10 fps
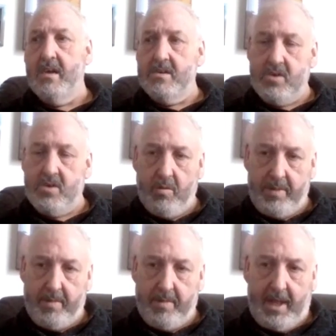showing
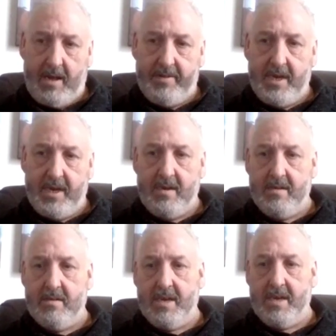people how they
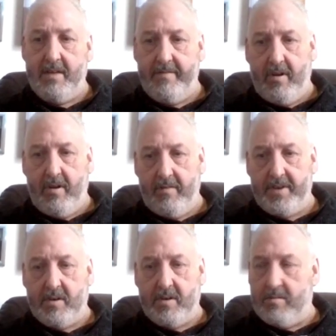can get involved
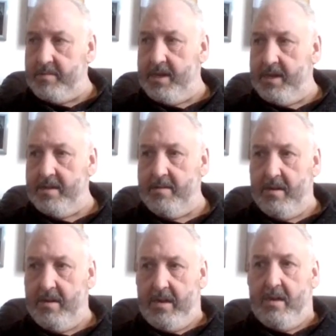in
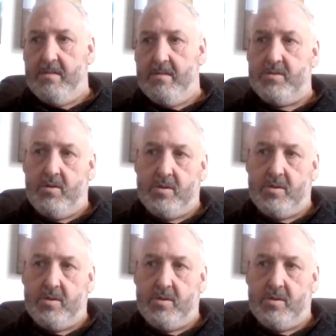sort of